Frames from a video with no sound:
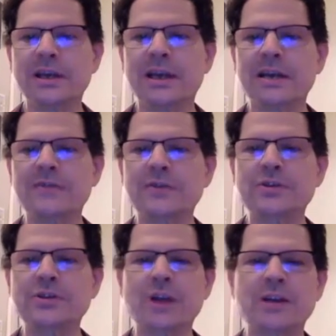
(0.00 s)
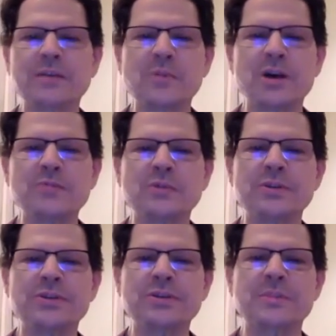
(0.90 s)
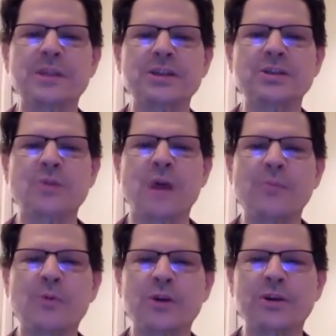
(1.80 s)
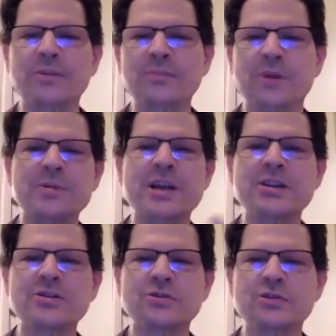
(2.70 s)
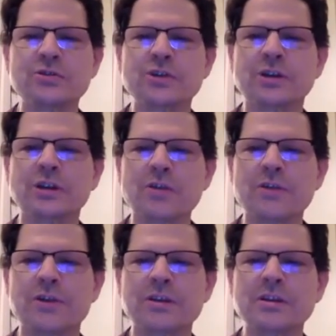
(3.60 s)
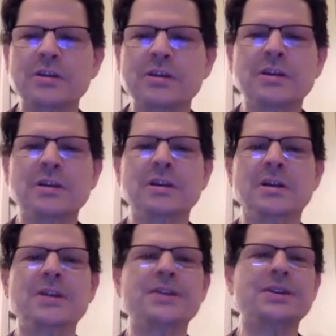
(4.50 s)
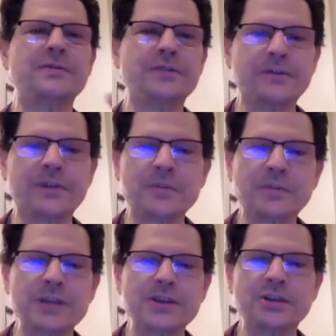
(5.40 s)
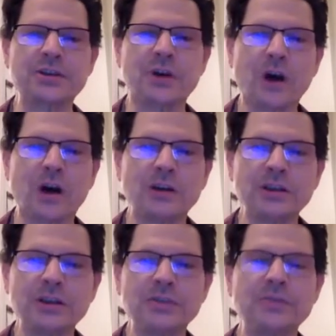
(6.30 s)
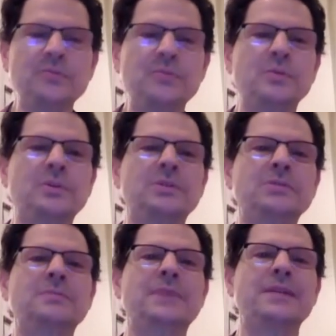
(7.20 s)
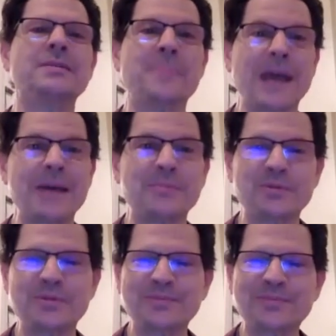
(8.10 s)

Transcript: And if you're stuck in mud with smelly swamp water permeating your shoes and clothing, and that doesn't feel very pleasant at all, you will get in a bad mood.